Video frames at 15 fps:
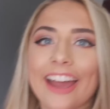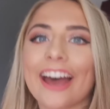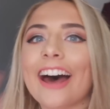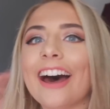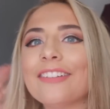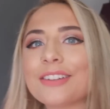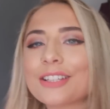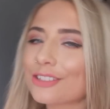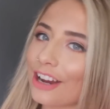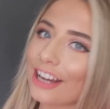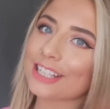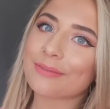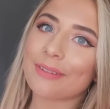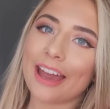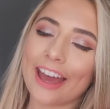I have
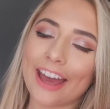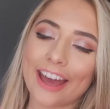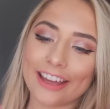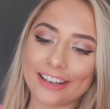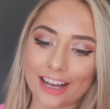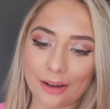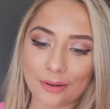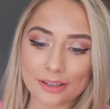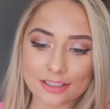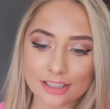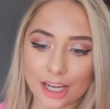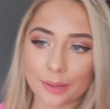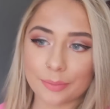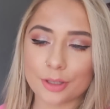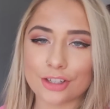straightened my hair. Now it's
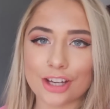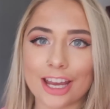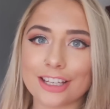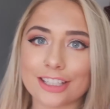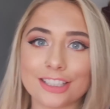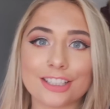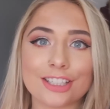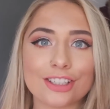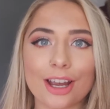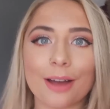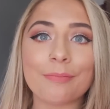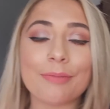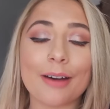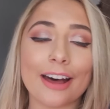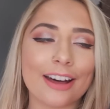time to change into
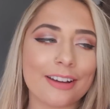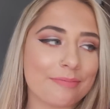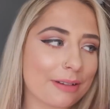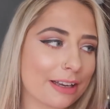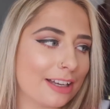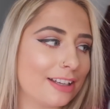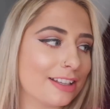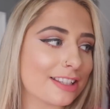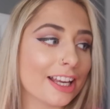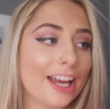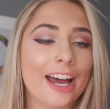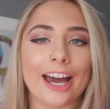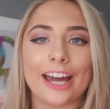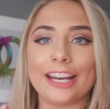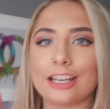jumper because
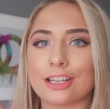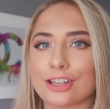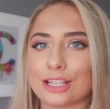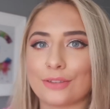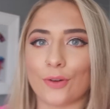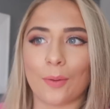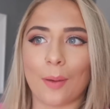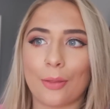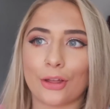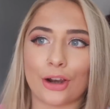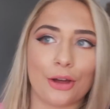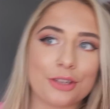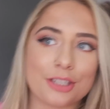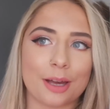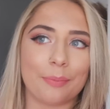I need to just film like the
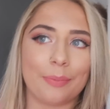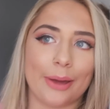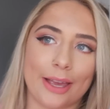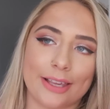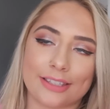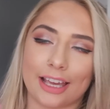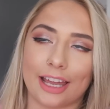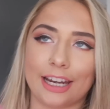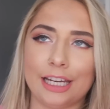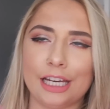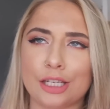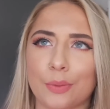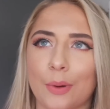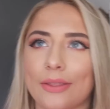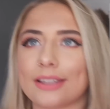close-up bits and I
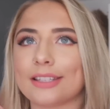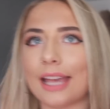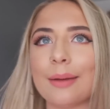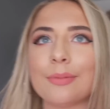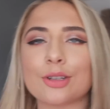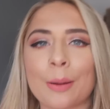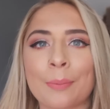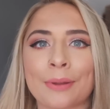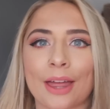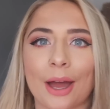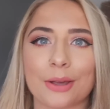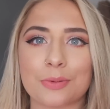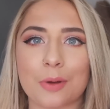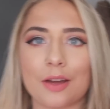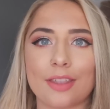need to wear the same jumper that
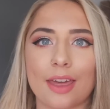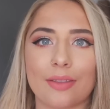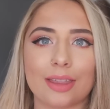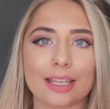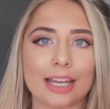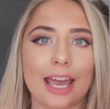I was wearing the other